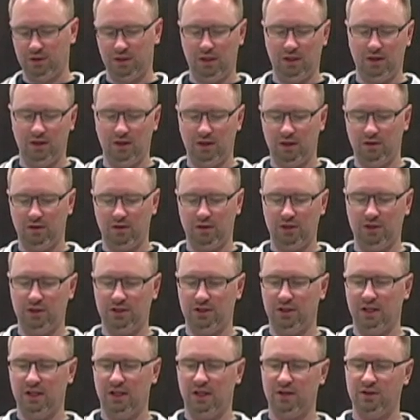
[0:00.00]
and the other end
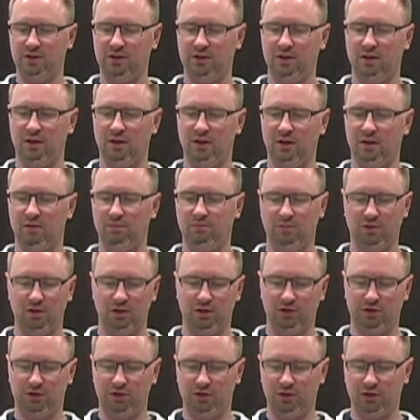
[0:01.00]
just has a
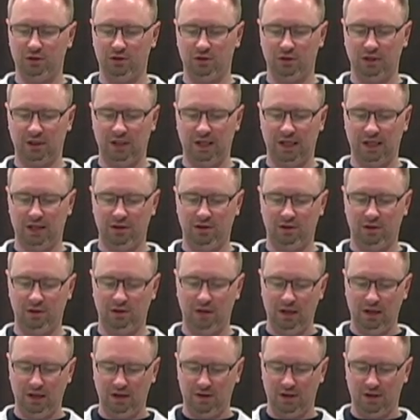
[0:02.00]
little circle connector.